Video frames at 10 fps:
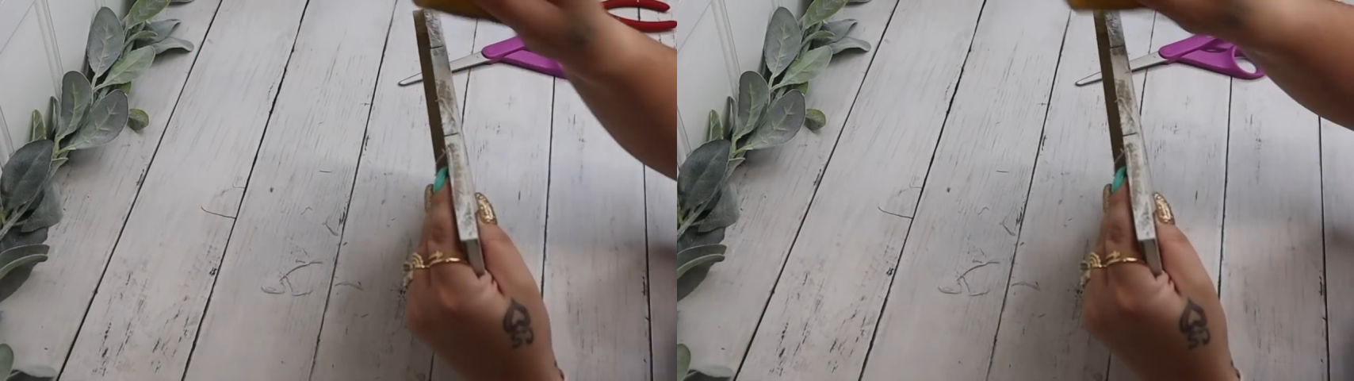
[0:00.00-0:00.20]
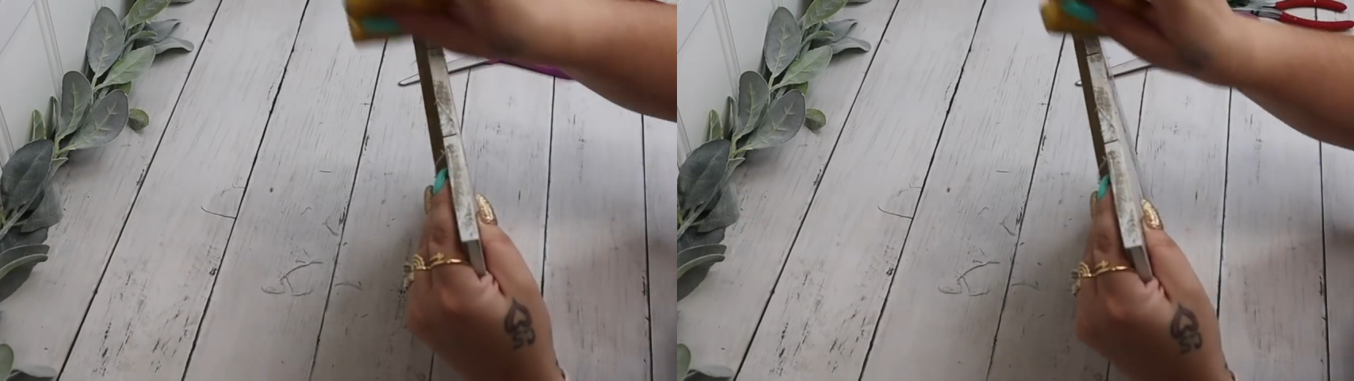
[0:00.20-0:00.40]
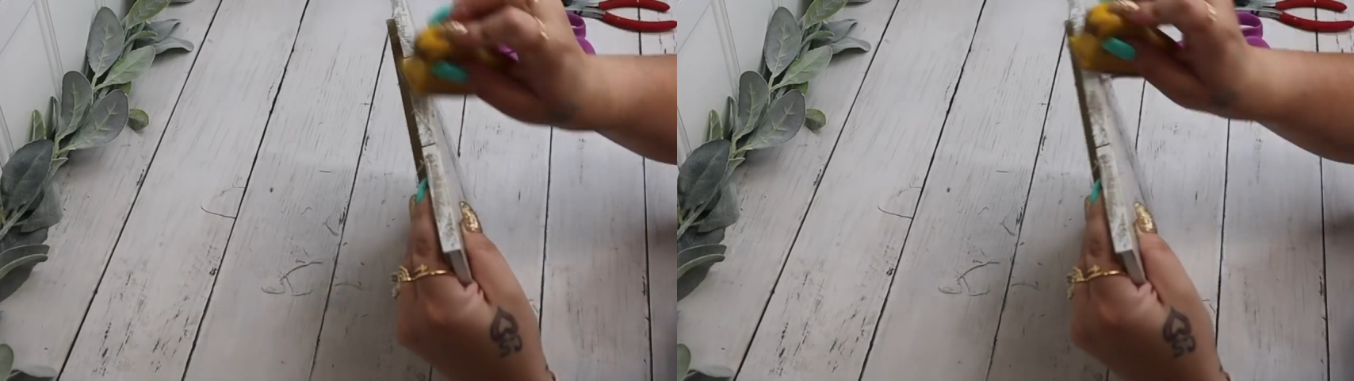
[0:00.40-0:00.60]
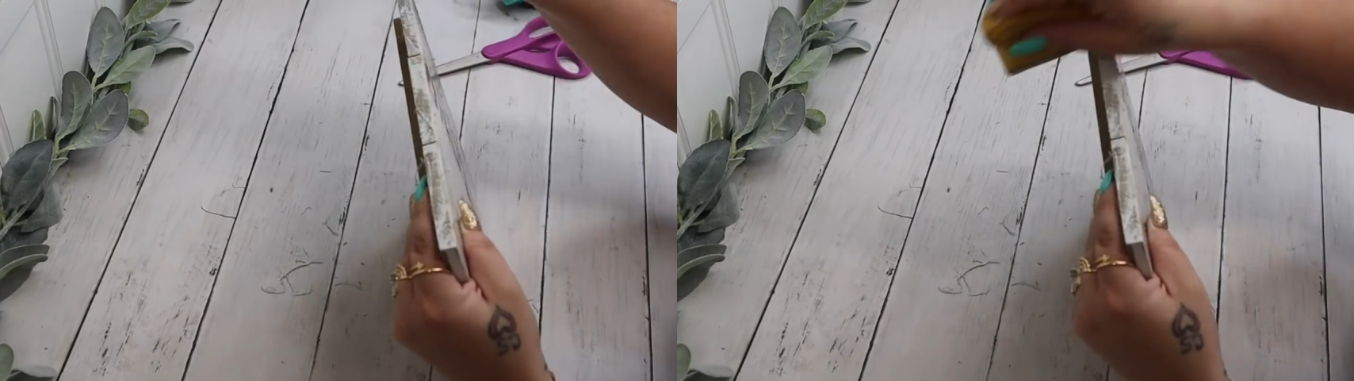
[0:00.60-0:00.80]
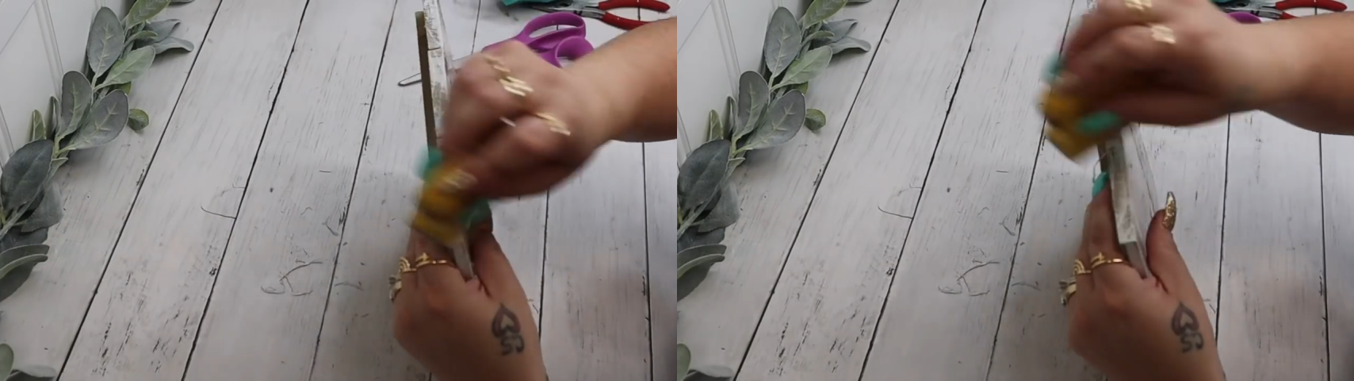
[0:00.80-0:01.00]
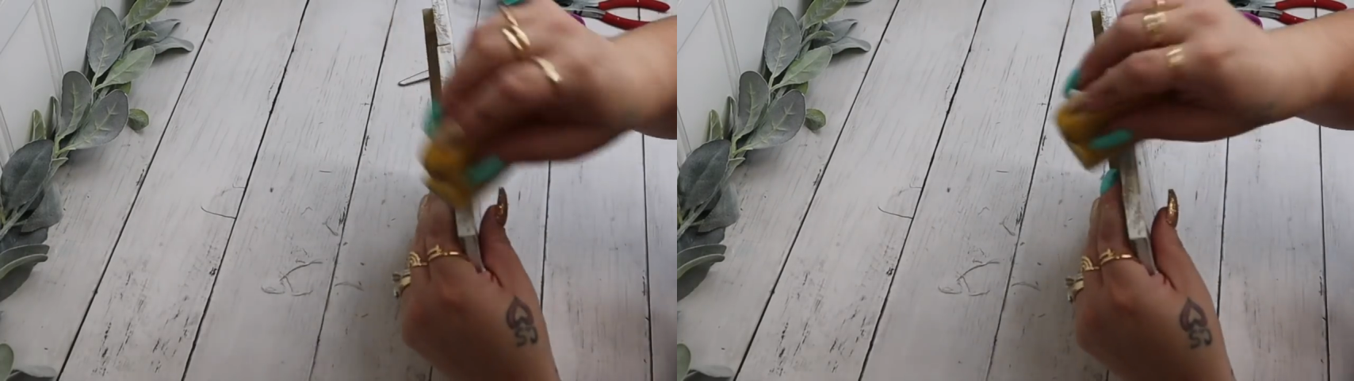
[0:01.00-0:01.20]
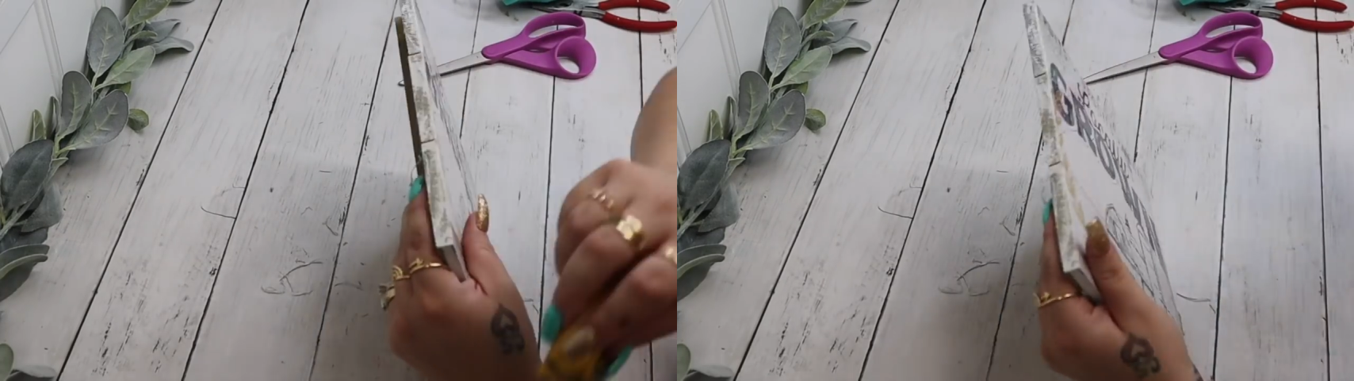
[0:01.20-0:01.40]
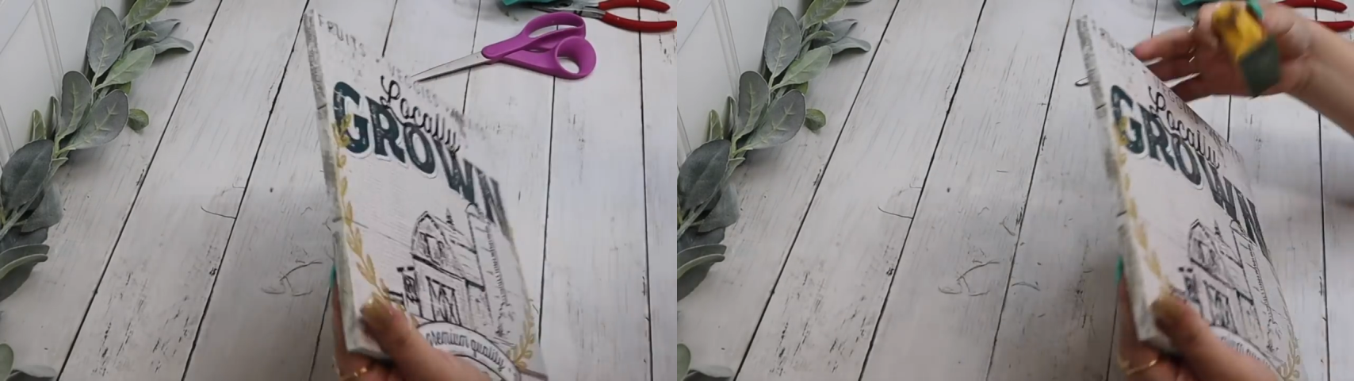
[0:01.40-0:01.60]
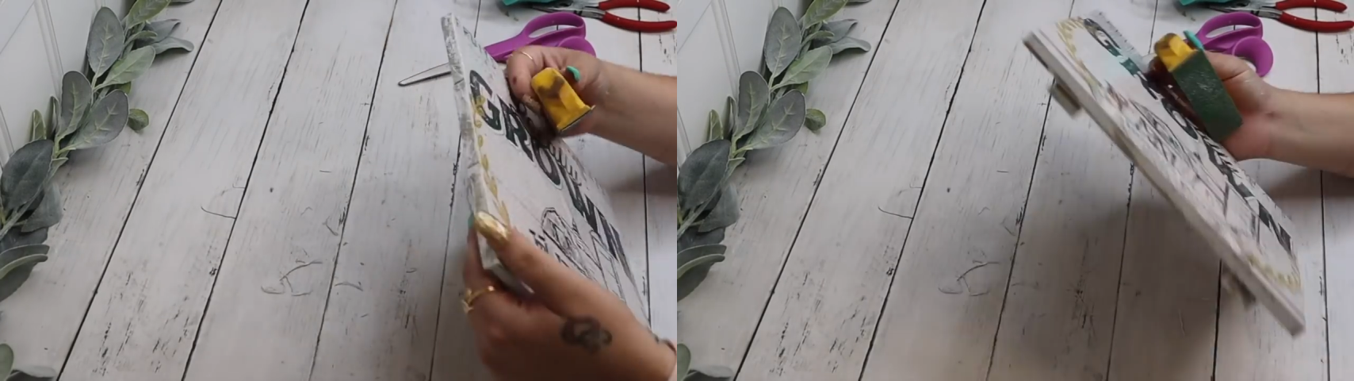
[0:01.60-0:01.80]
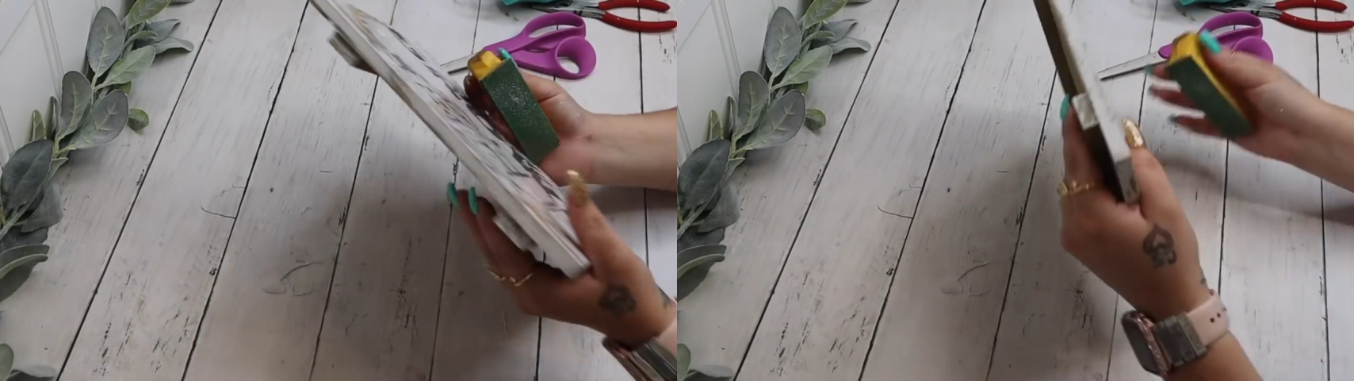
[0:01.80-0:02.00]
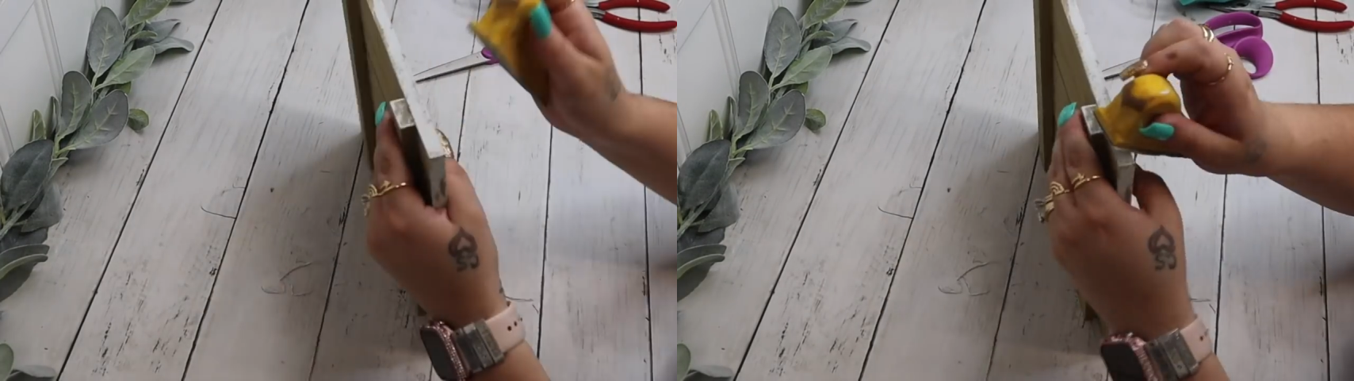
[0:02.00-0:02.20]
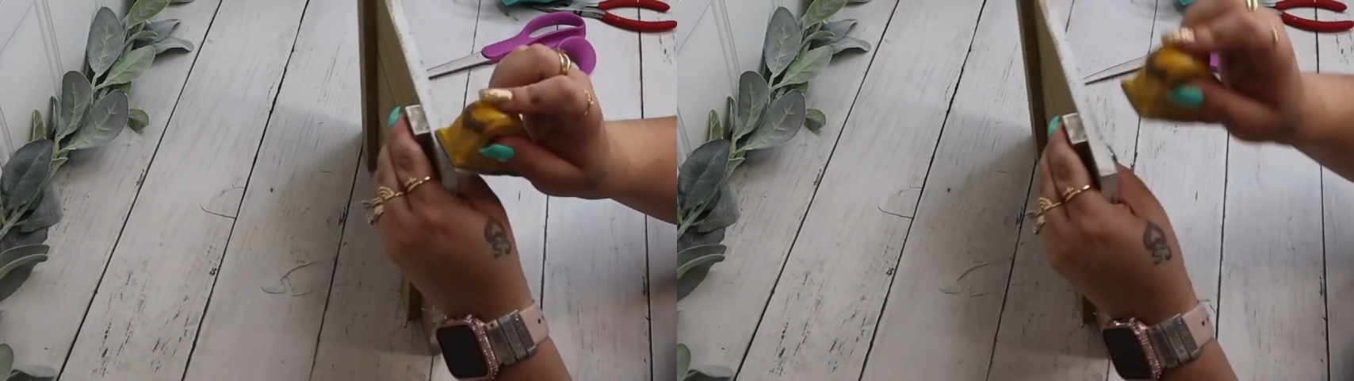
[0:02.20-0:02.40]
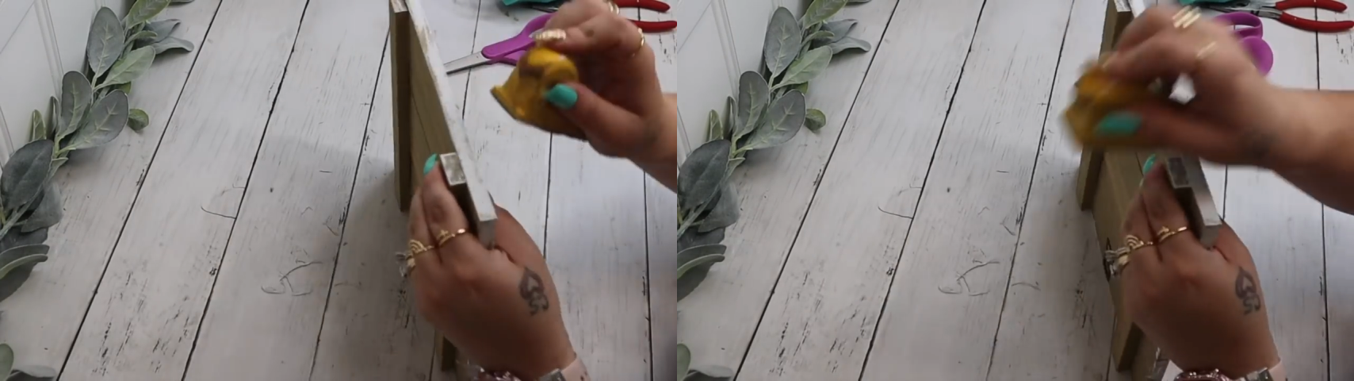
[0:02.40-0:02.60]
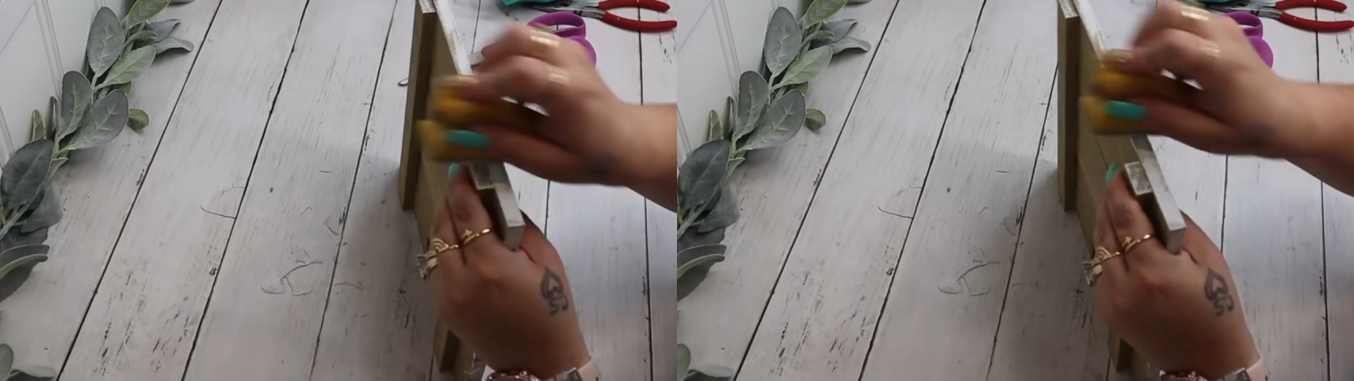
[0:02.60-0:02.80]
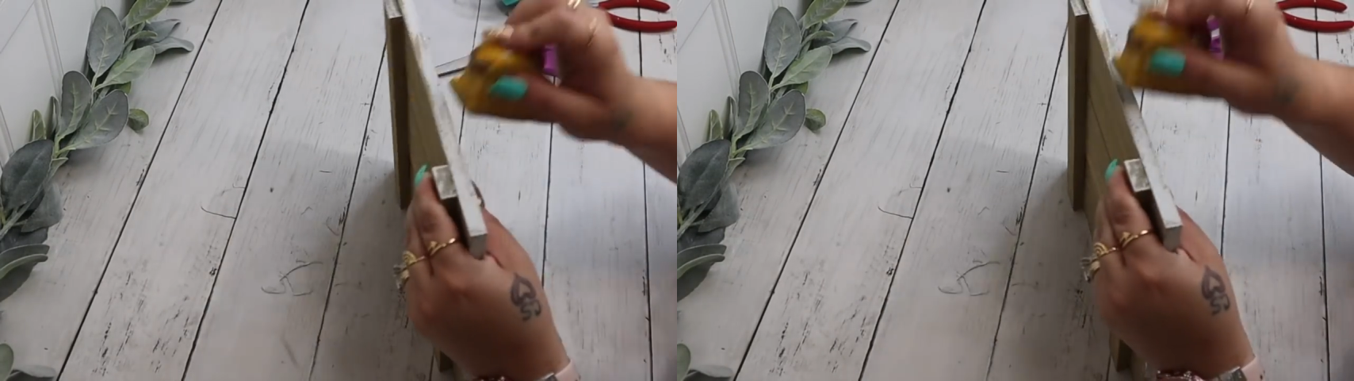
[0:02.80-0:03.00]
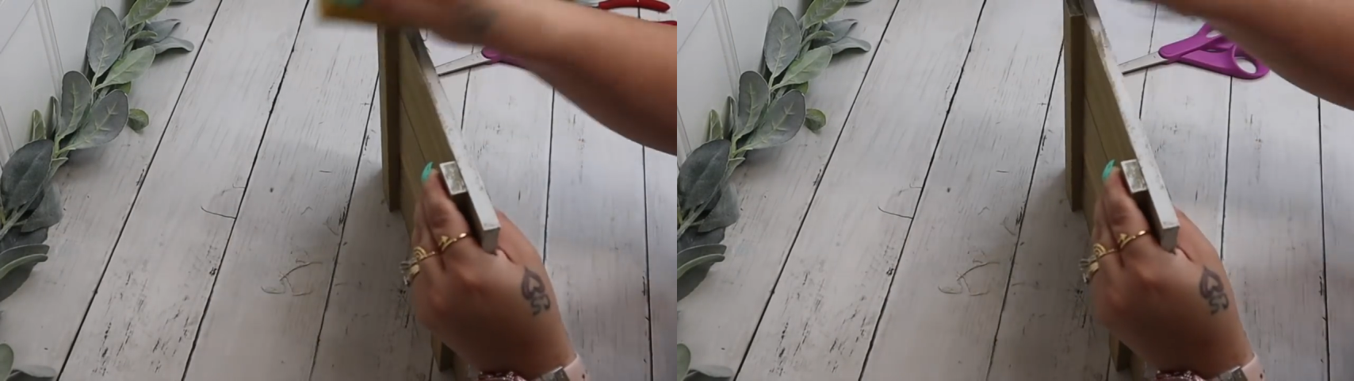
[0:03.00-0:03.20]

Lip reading: Nobody's mouth can be seen.